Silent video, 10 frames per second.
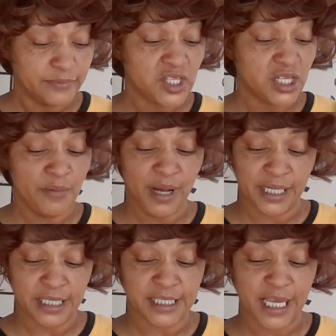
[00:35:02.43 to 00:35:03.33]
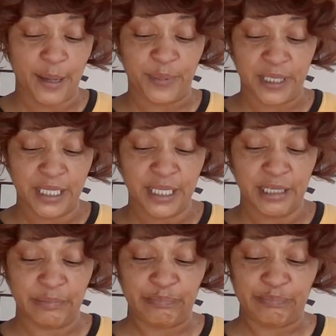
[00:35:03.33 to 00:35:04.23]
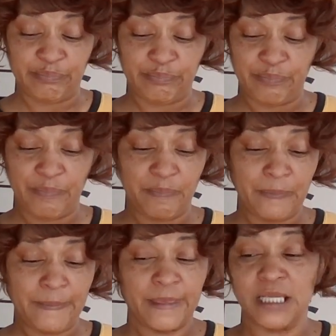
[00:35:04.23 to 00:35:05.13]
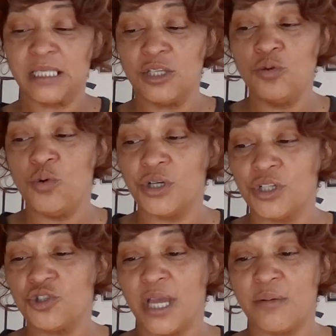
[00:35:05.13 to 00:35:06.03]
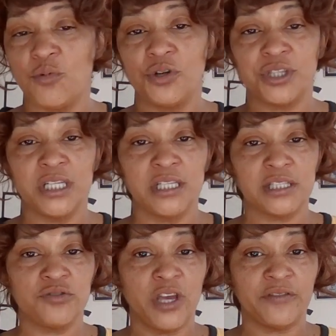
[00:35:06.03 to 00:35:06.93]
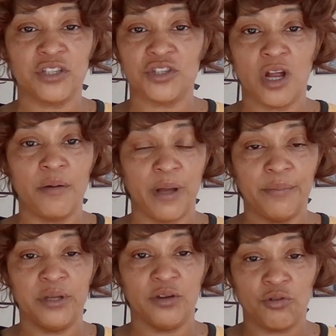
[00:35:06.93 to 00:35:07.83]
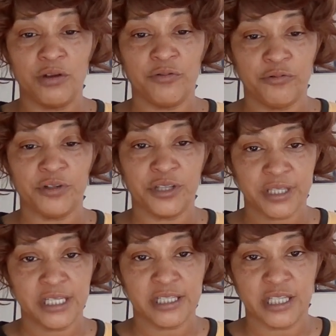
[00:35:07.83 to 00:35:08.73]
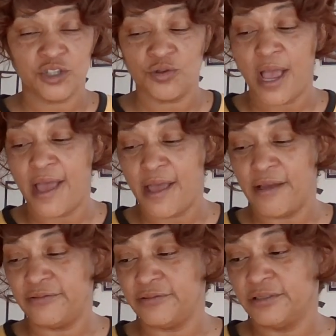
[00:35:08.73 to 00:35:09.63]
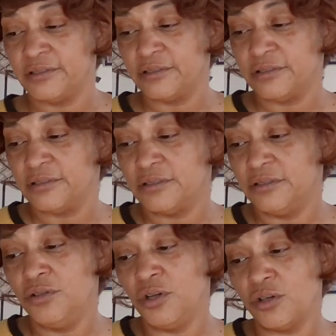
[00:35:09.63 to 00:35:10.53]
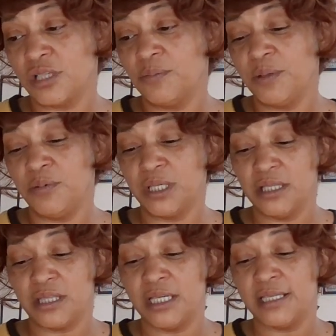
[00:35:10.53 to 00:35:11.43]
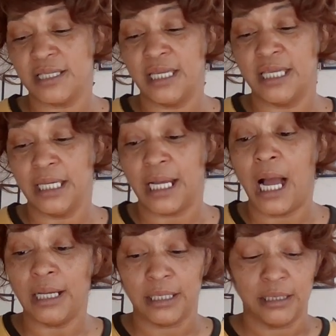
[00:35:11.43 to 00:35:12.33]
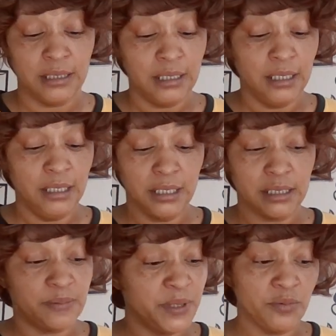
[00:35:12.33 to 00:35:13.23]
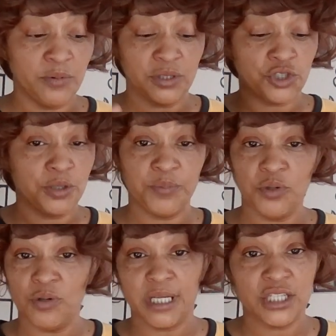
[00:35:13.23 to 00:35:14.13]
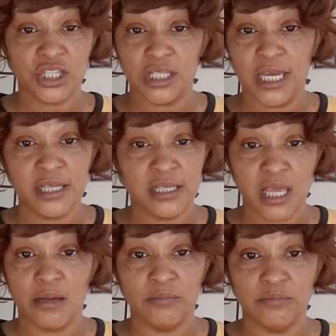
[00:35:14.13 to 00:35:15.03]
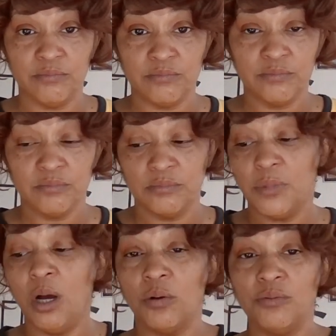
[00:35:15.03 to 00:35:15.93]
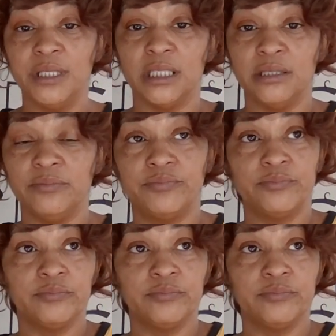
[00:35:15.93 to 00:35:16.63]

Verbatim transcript: Somebody is tapping in. They say you want to attract more things, you have to start by being grateful for the things that you have. You know, some people get things and they get cocky, and spirit will strip you of that shit ASAP. Oh, really?